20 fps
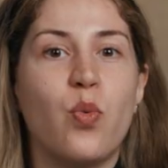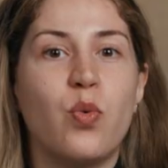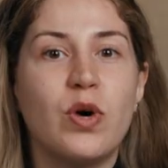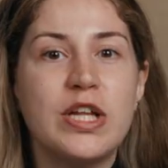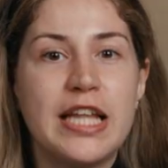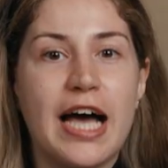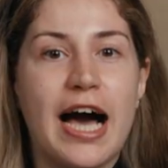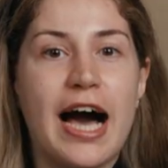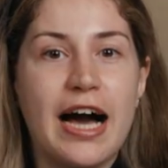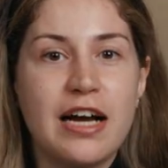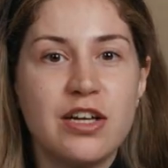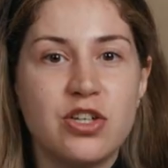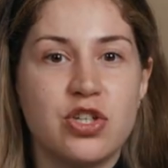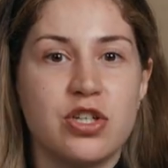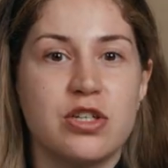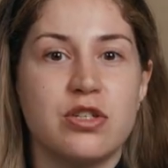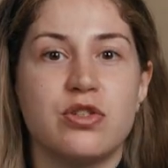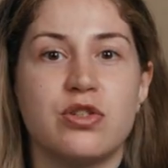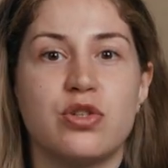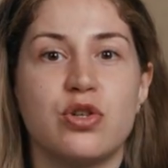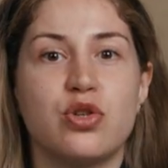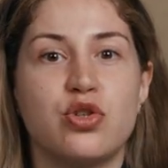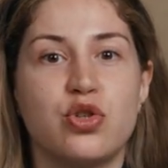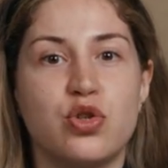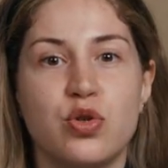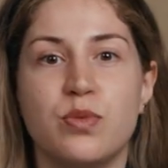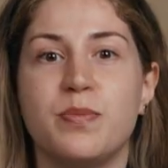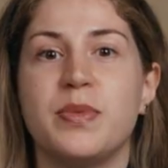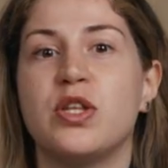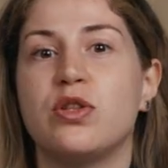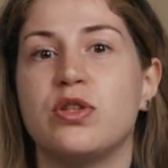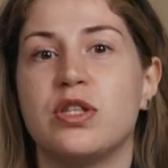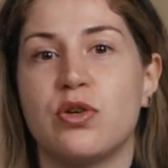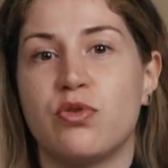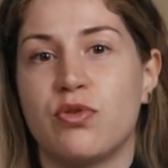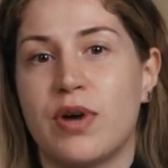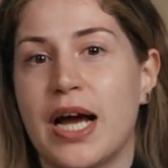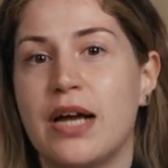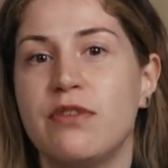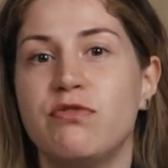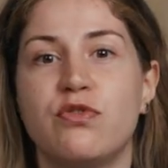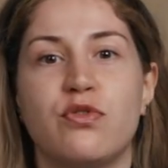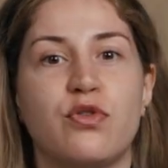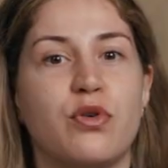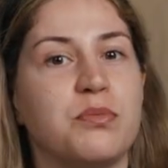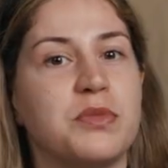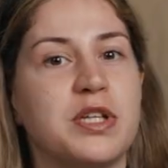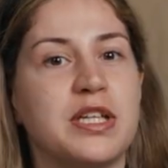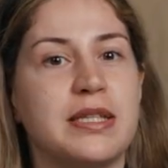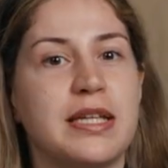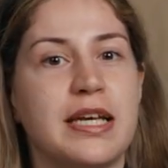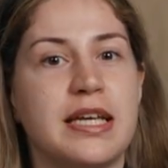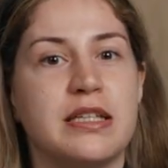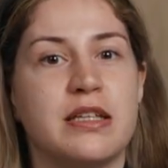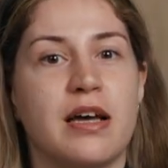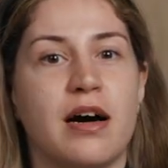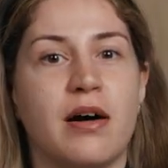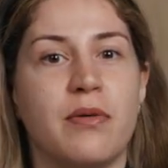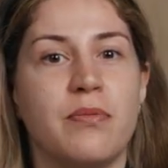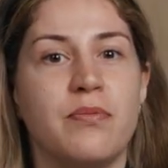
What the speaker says: What actions should be derived from the data?